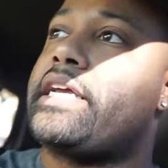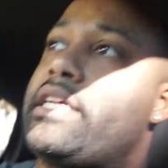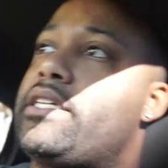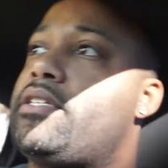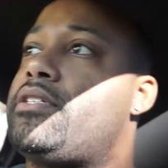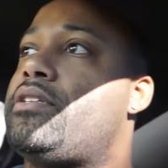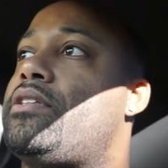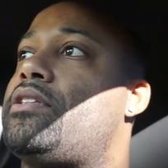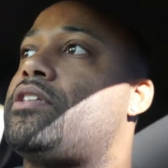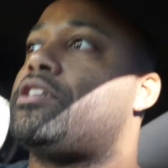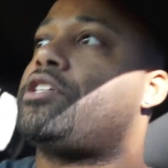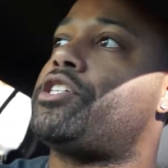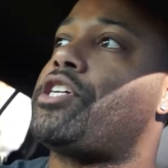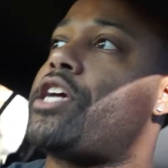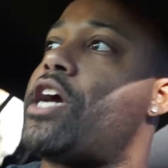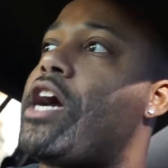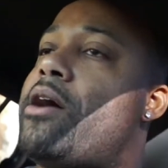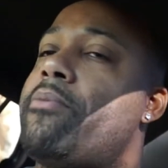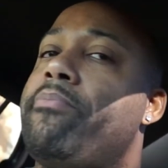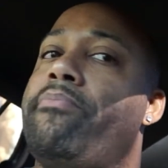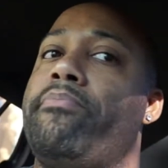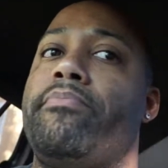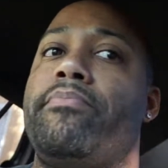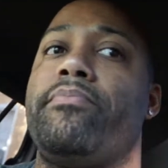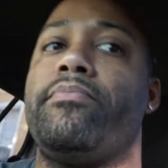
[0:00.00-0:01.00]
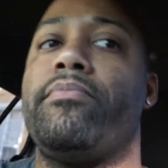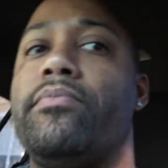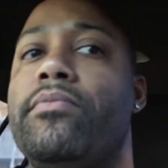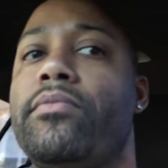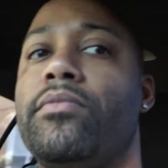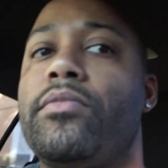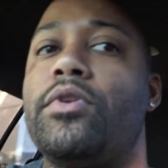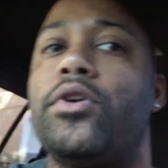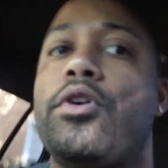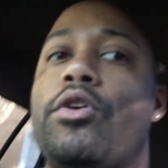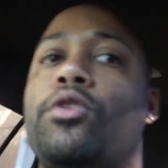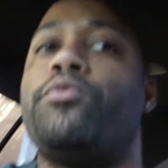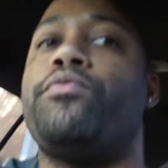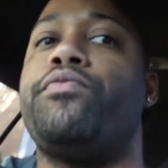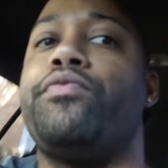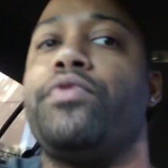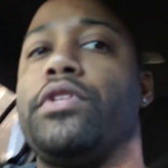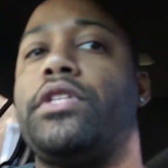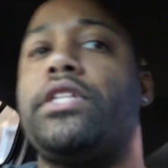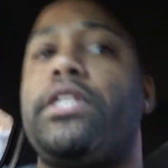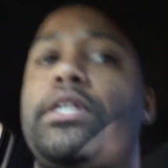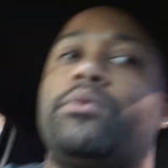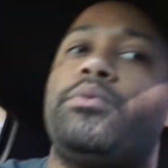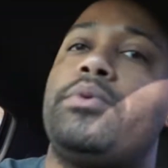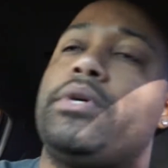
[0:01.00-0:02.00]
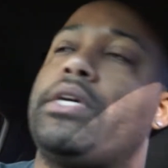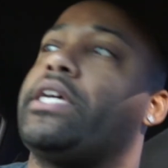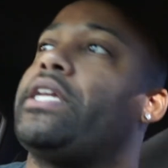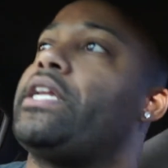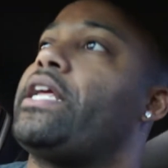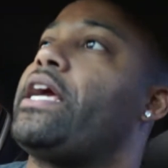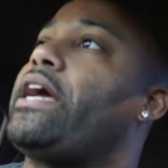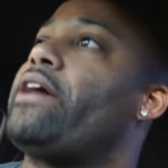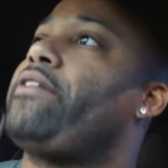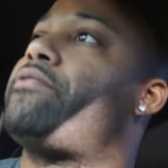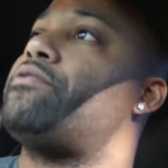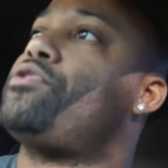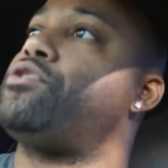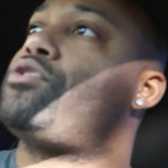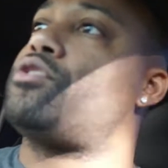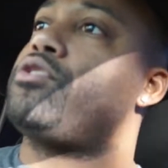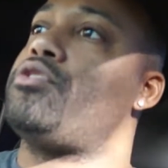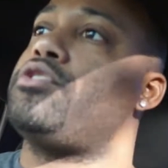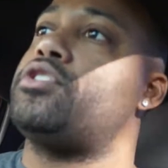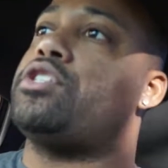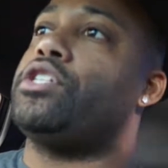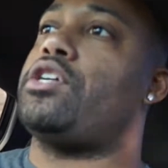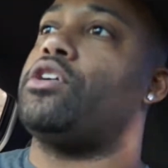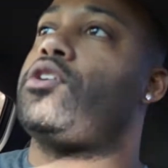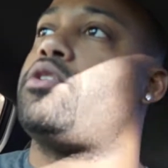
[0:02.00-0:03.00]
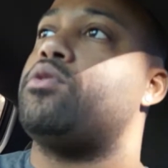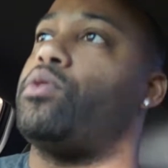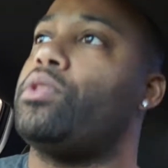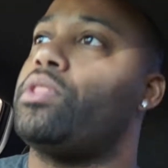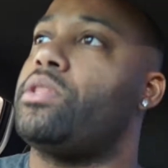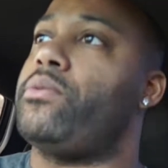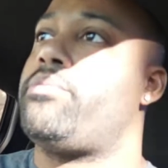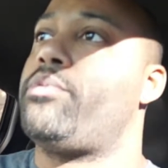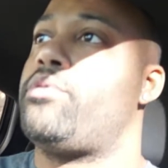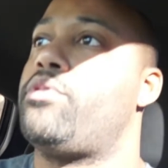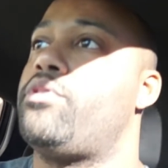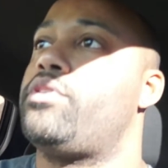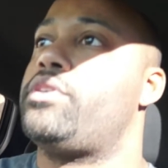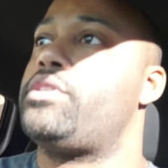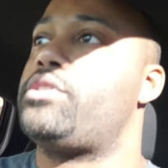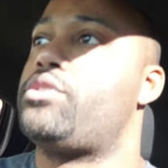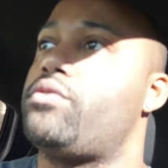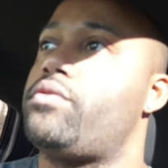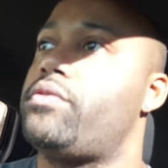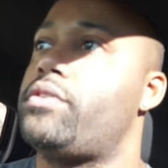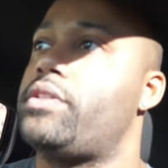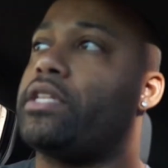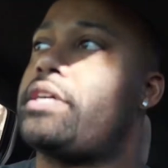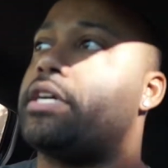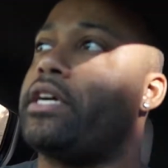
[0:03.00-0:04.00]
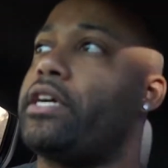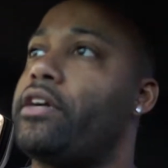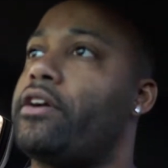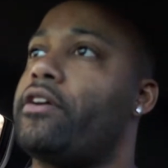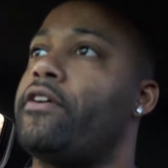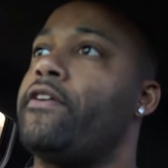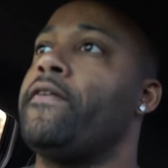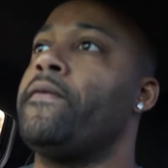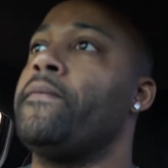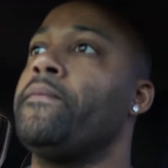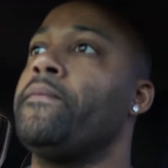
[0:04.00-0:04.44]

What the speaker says: it to the shop. Hopefully we can have Sergio and the boys over there